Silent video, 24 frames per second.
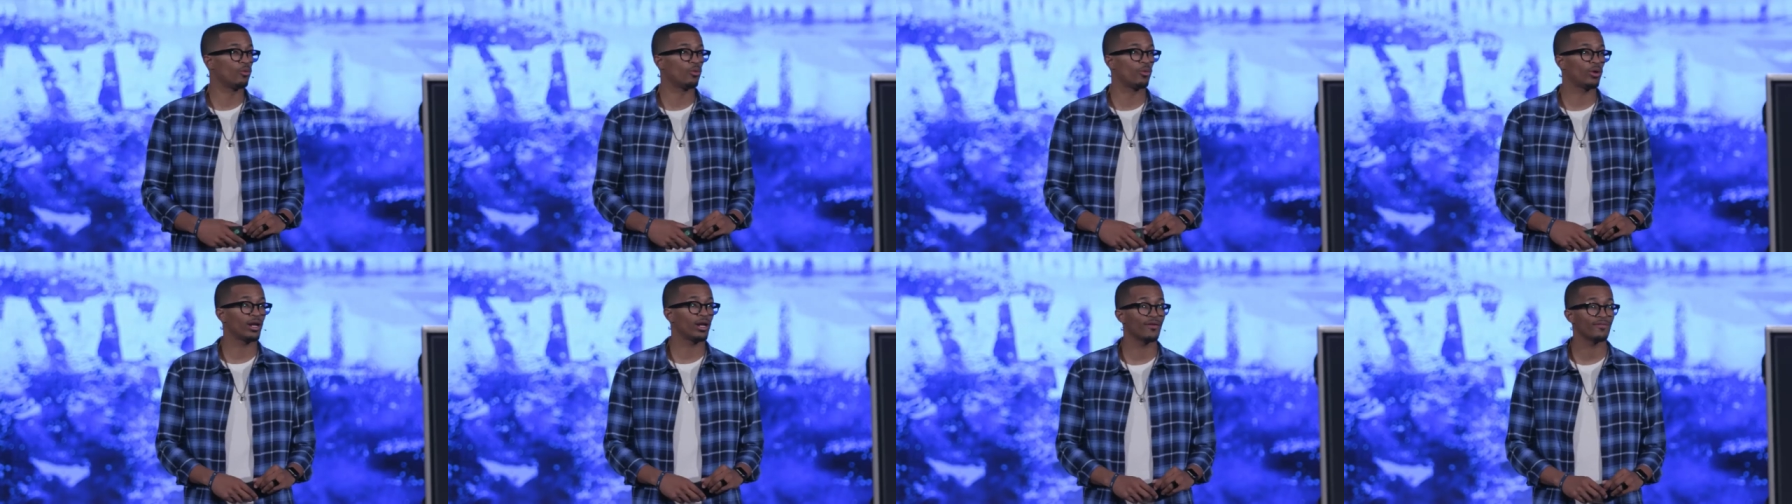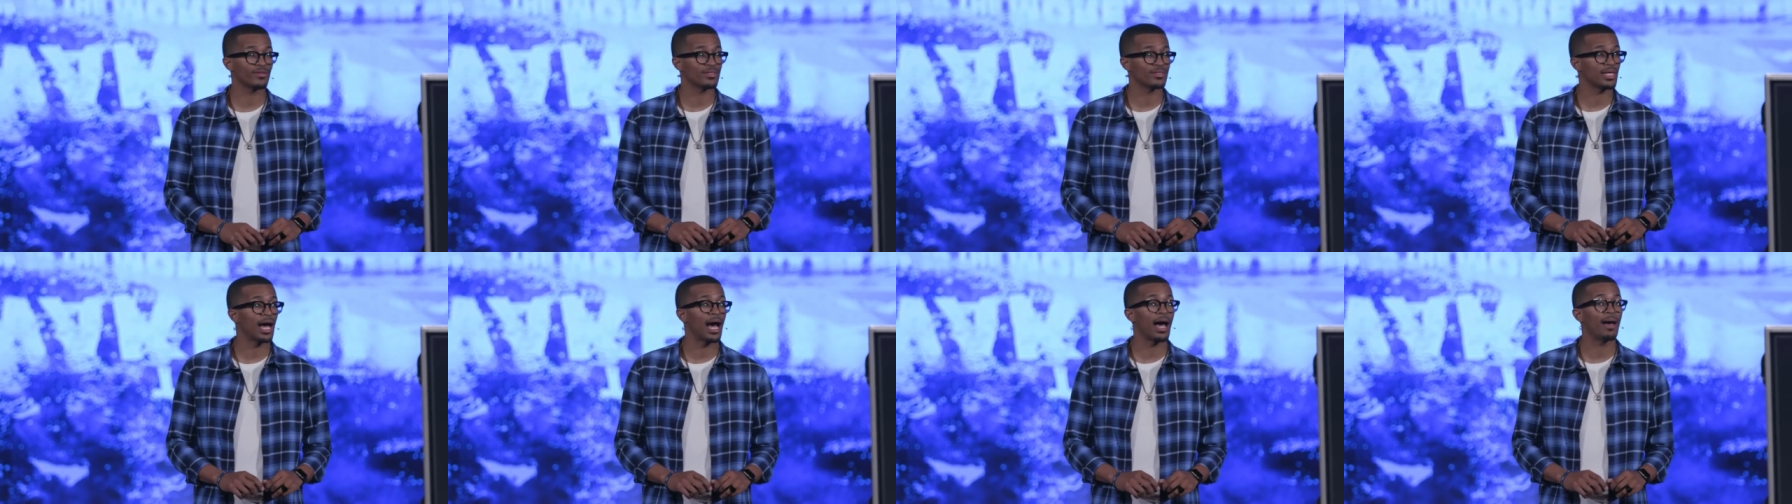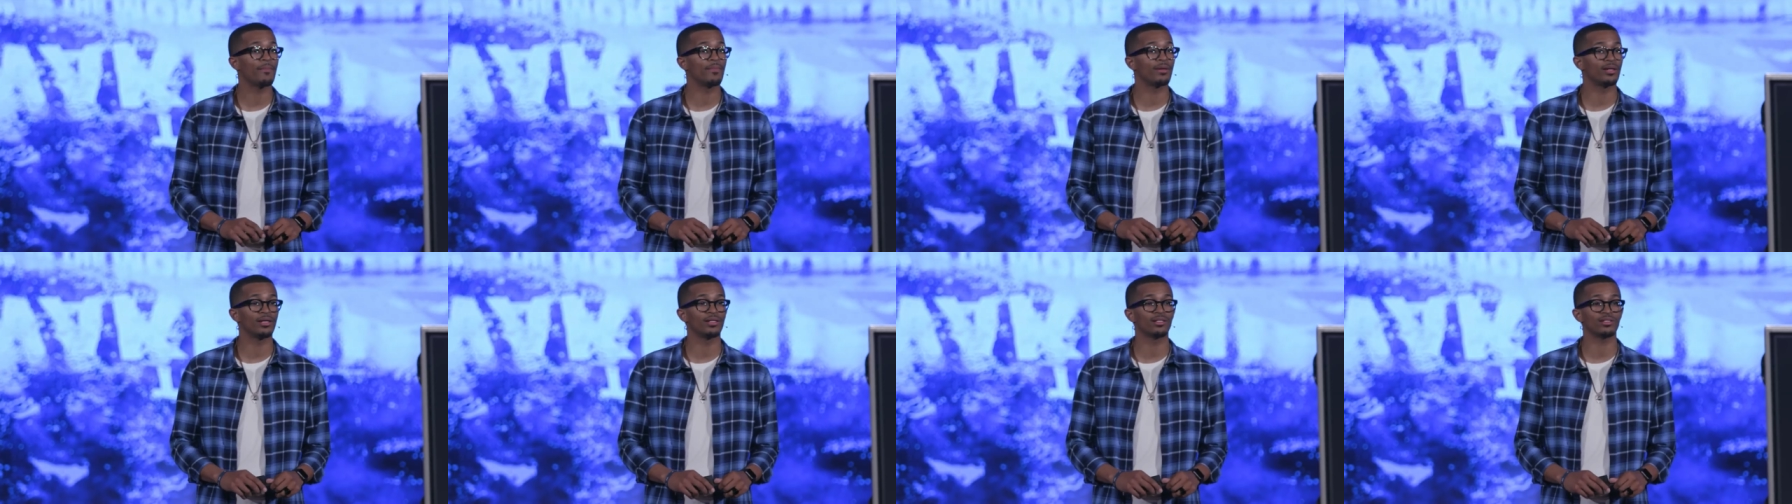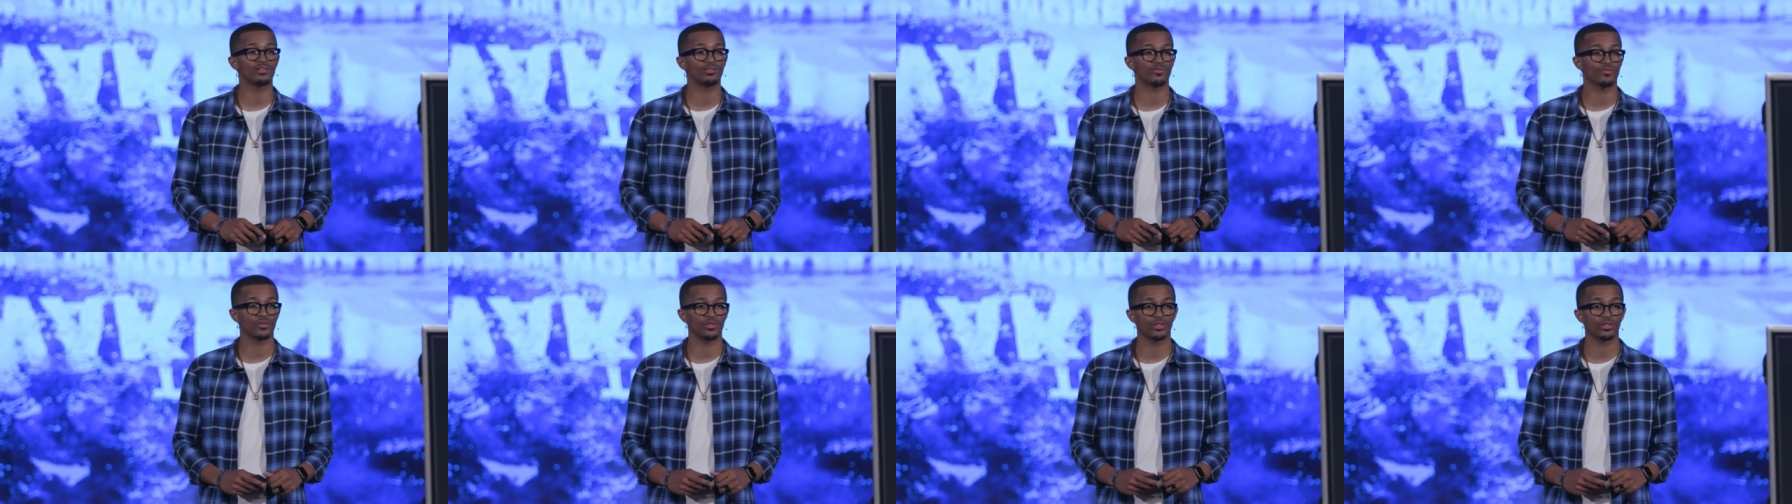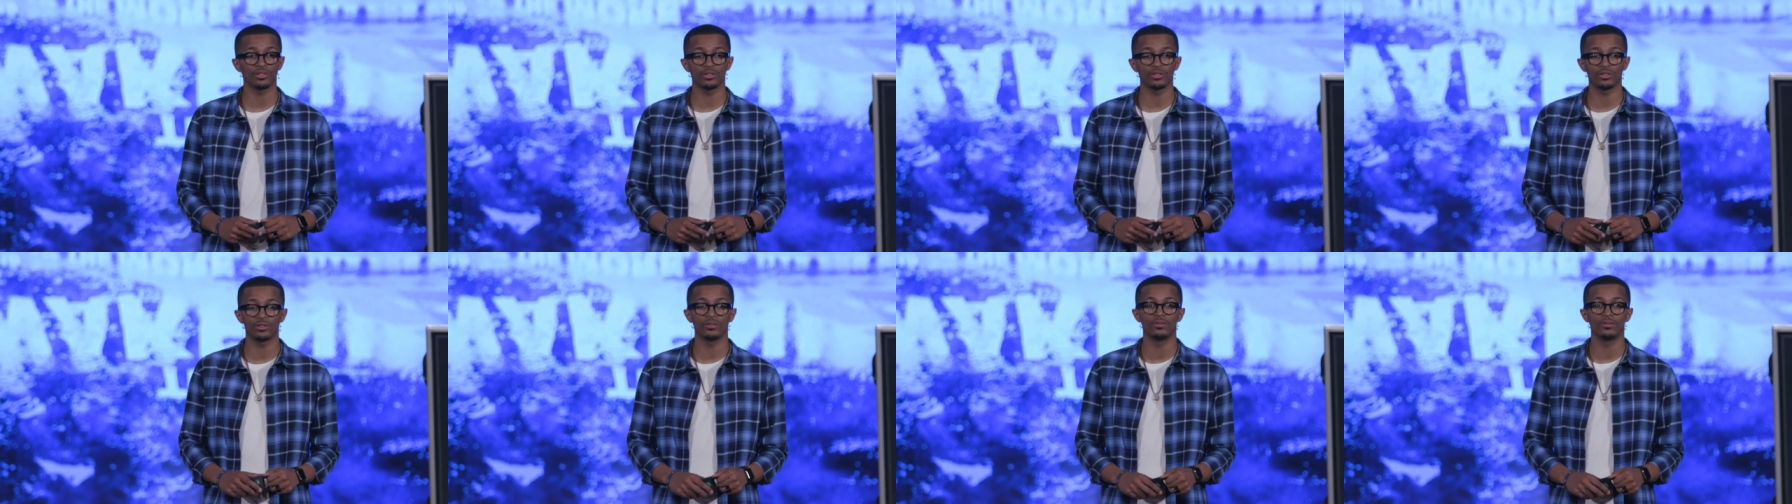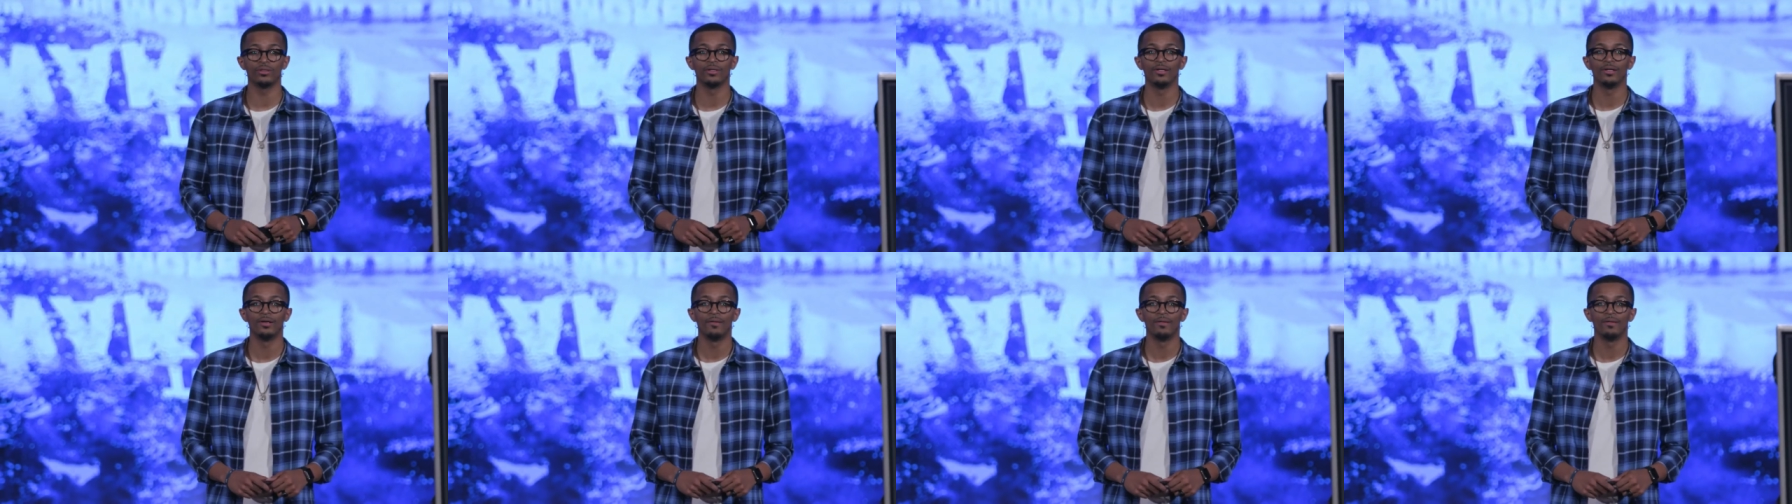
whatever time it is for you,